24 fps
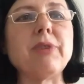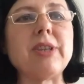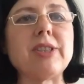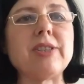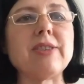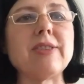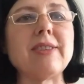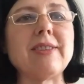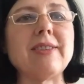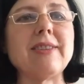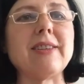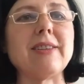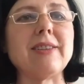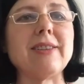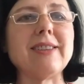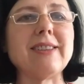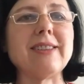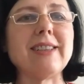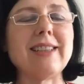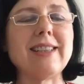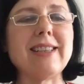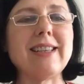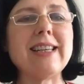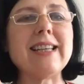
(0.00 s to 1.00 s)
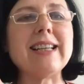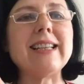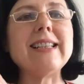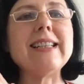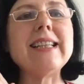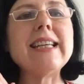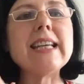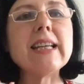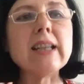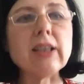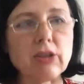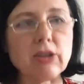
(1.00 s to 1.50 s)
with the
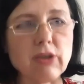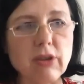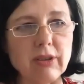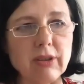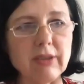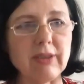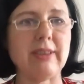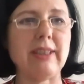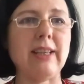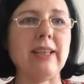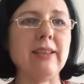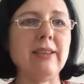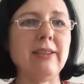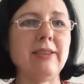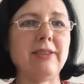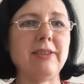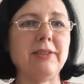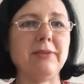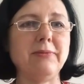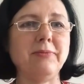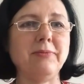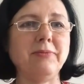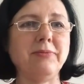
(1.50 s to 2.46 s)
illegal content,